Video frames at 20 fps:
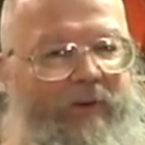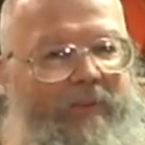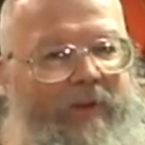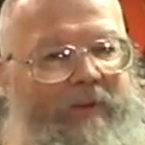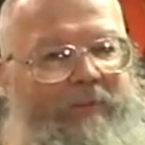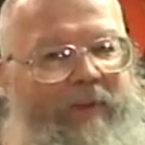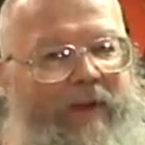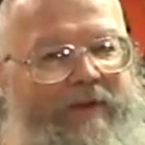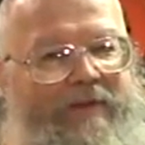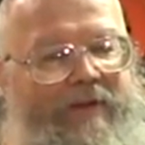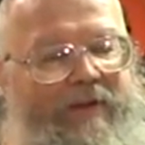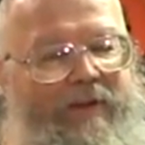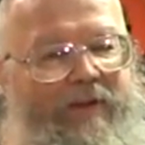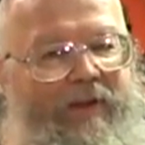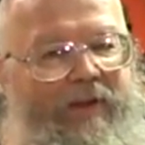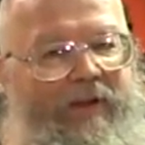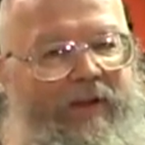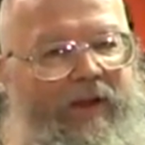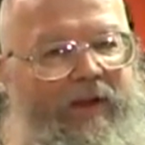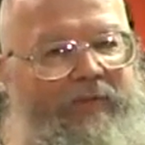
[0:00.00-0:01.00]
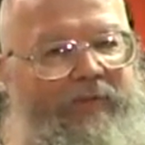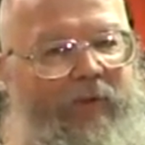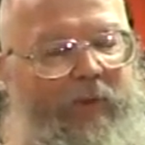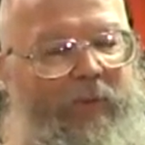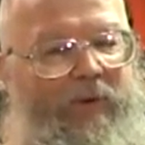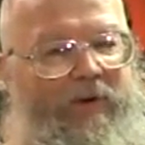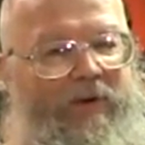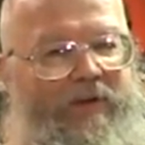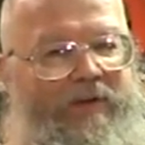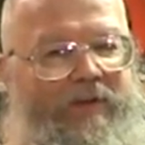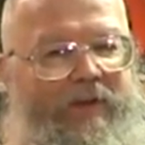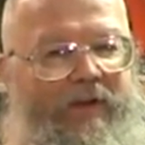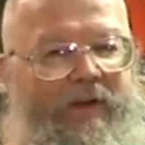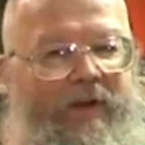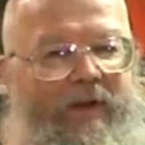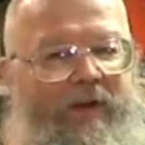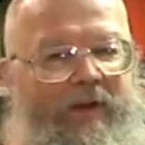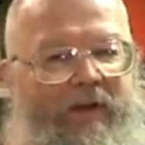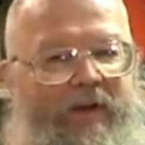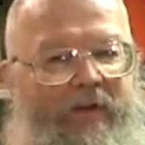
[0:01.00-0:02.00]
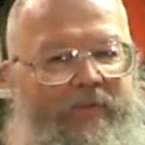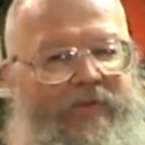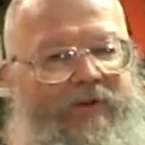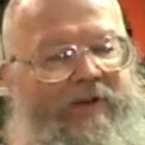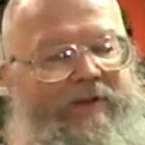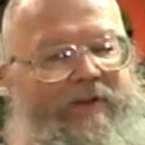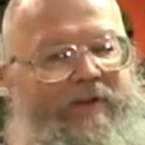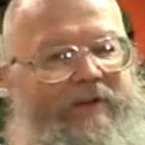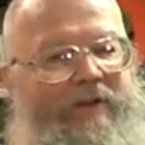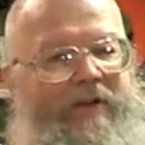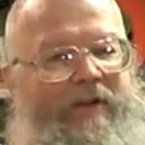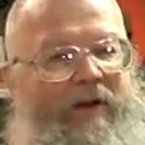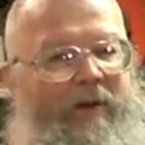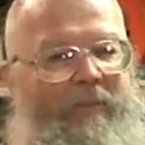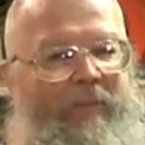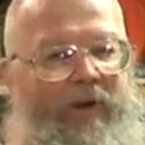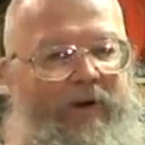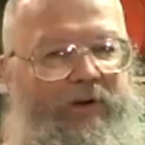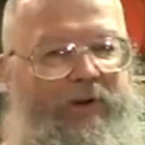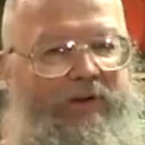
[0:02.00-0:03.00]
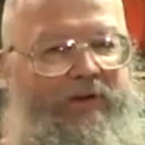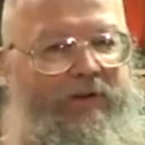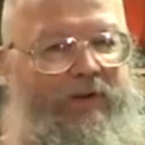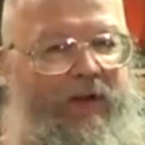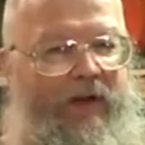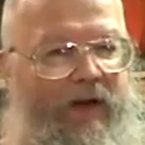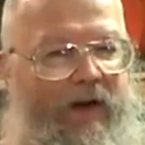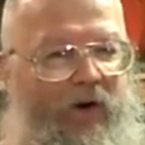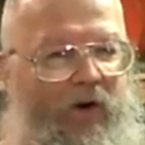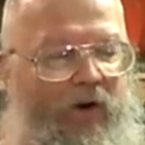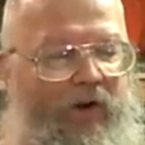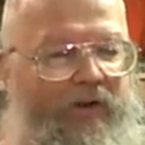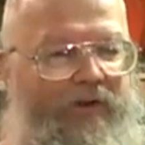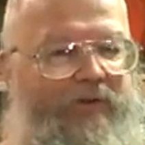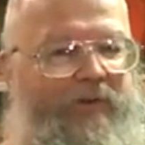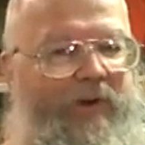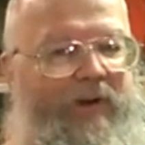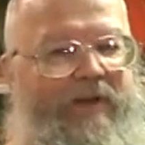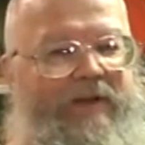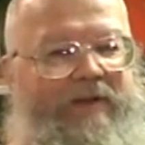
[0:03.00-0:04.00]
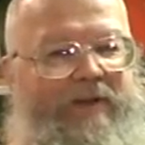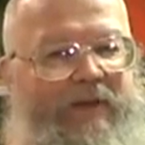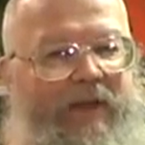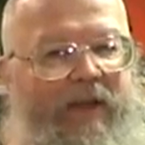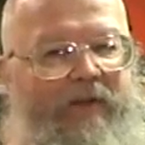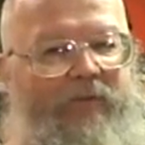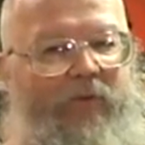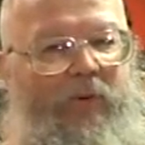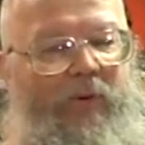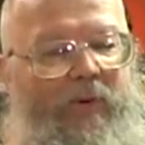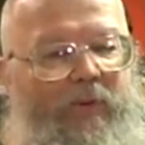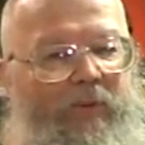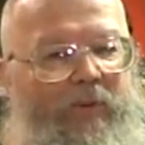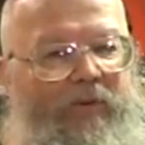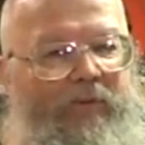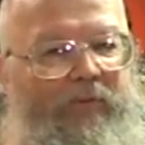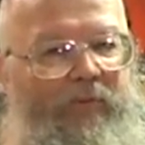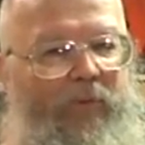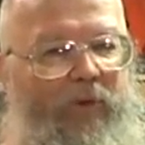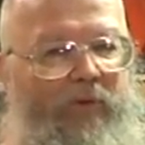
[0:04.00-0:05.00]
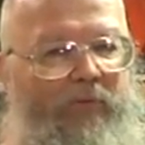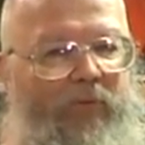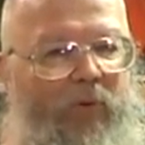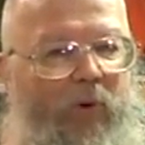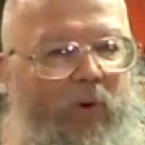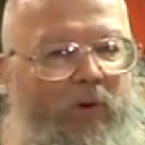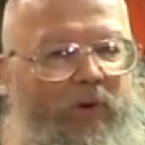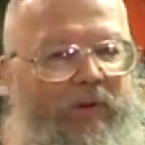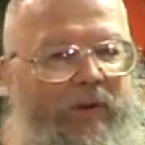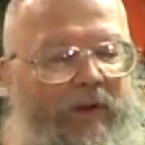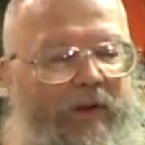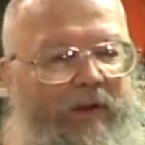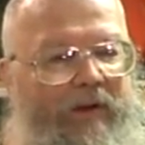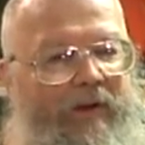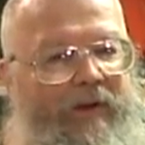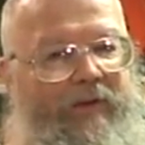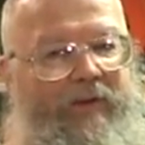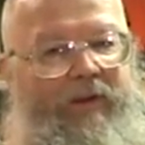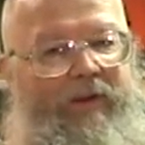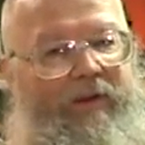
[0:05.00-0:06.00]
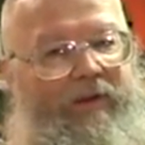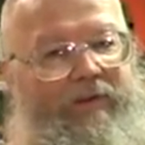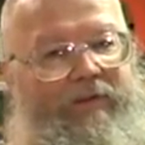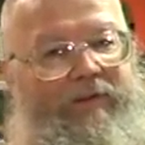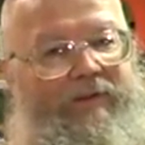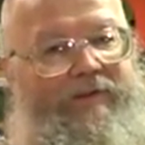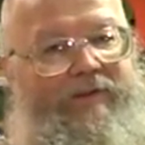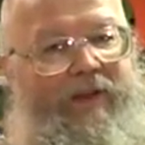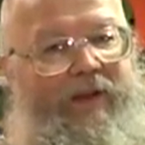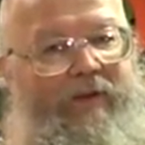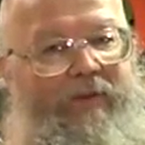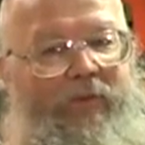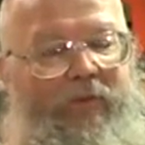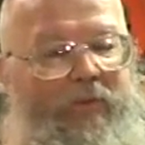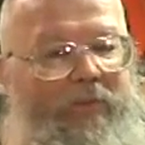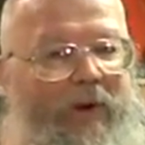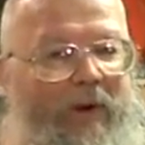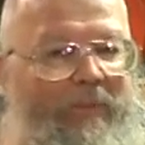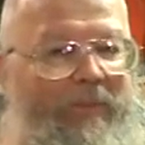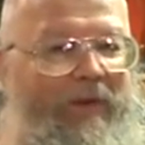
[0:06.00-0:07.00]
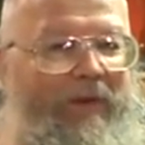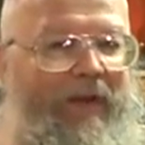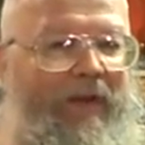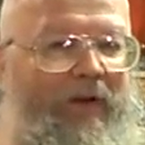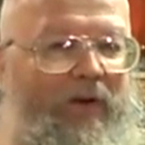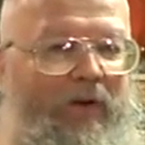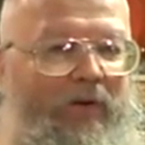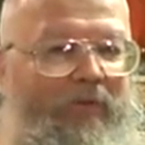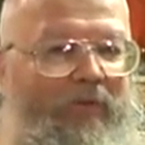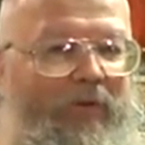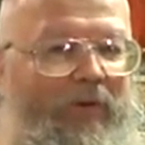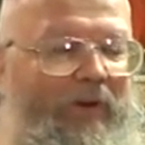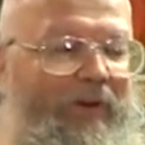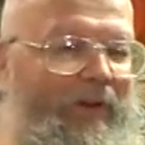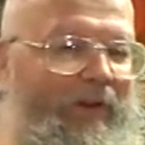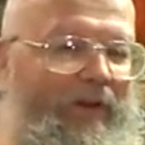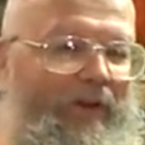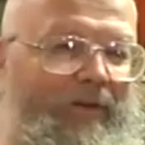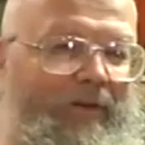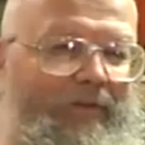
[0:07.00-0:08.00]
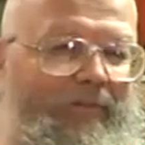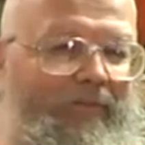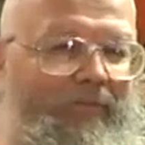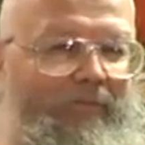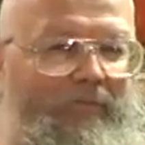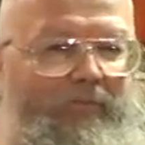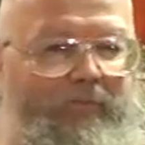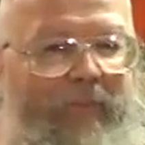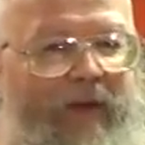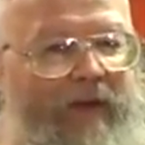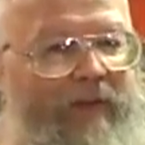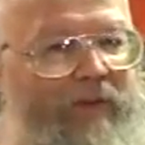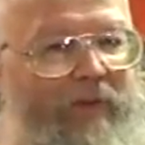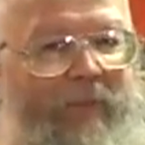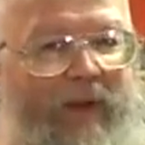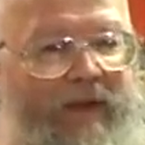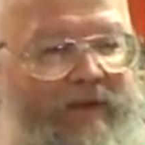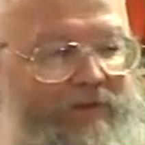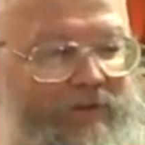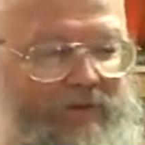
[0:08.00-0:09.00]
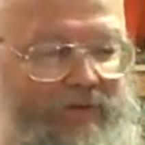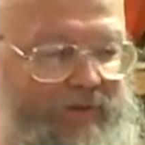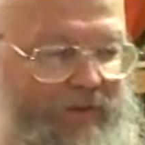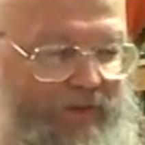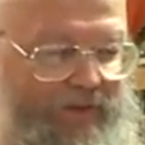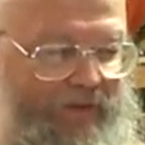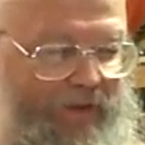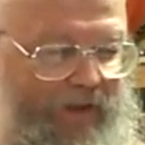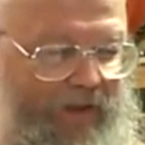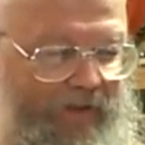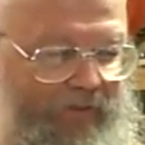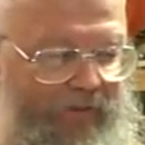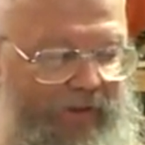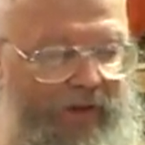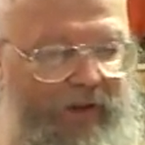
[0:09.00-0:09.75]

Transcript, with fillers: I mean, basically, if you were just if Jesus had come there just to orchestrate a slavery re- revolt, then the slaves would probably take over and then make their masters the slaves.